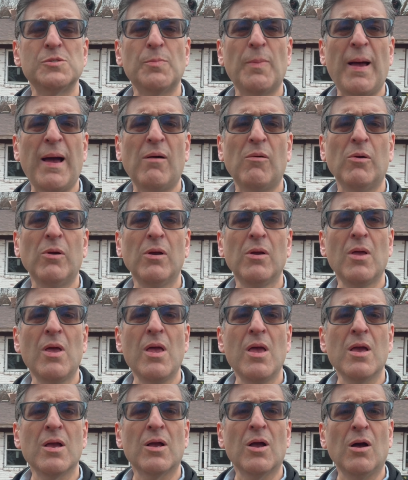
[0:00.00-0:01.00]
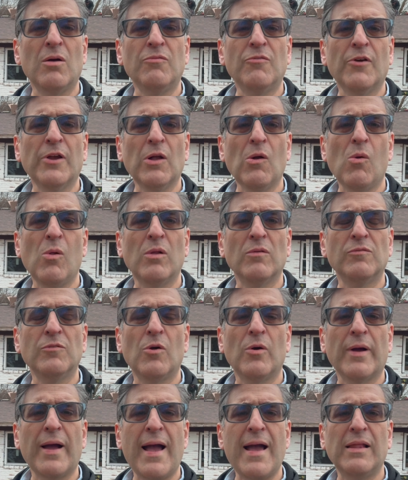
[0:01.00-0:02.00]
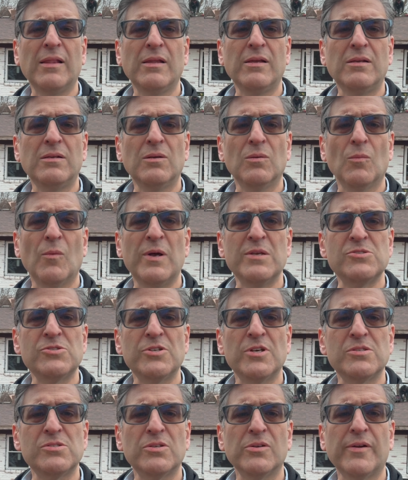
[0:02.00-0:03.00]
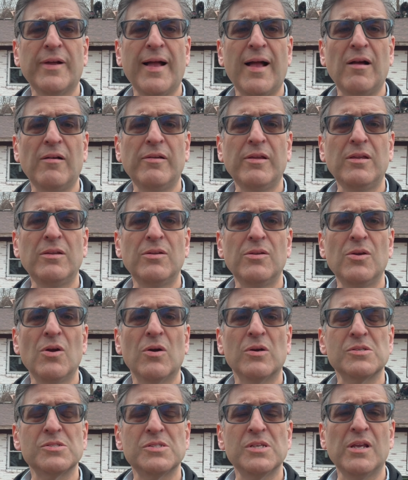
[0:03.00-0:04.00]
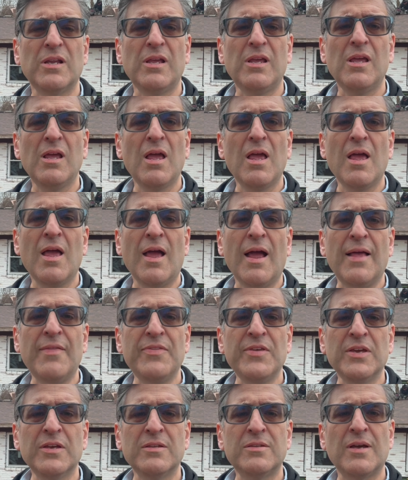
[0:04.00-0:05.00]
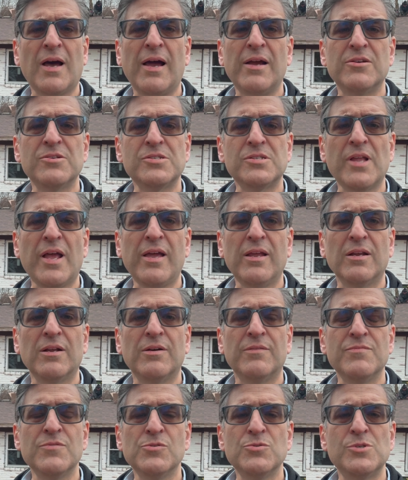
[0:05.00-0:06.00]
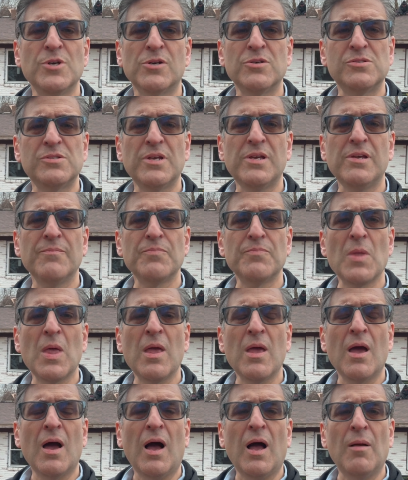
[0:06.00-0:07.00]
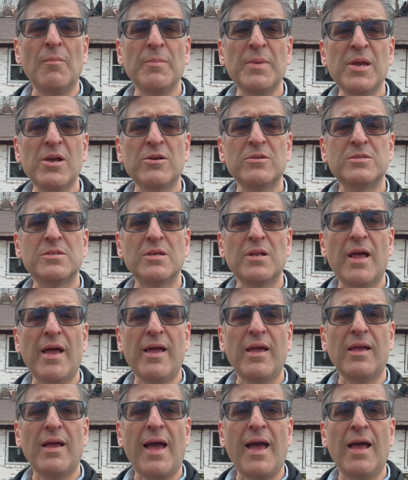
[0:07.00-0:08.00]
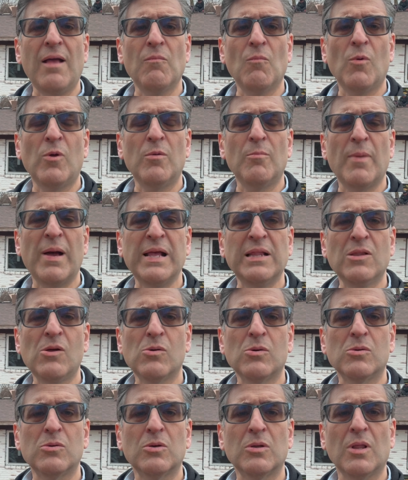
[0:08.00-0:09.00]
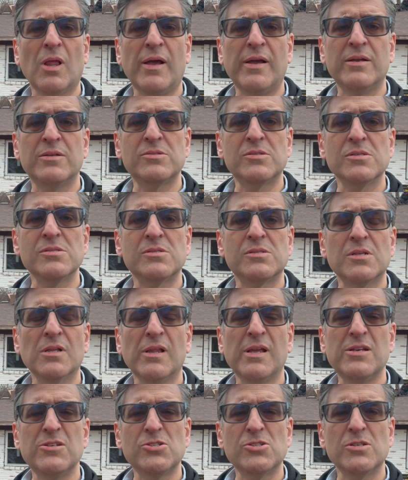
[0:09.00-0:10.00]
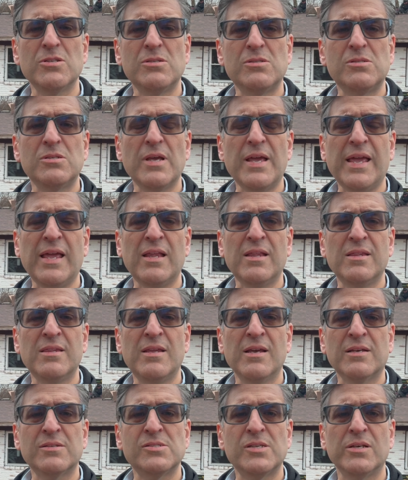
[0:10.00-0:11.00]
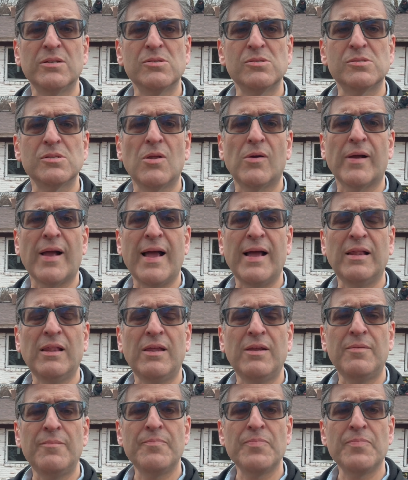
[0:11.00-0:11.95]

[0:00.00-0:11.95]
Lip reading: Power, covering all of Long Island, Westchester County, New York City, and the entire state of New Jersey. I'm here today at one of my local clients' installations in Dix Hills, Long Island.